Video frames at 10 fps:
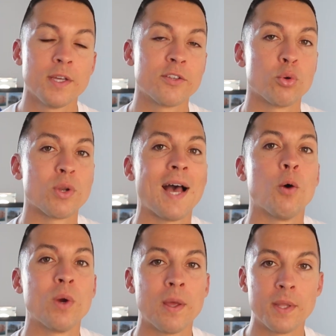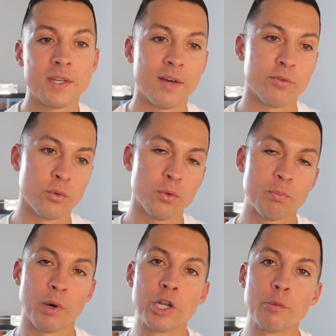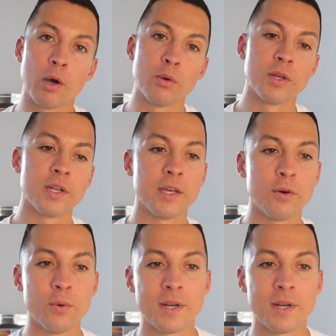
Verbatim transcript: is called Outwitting the Devil by Napoleon Hill.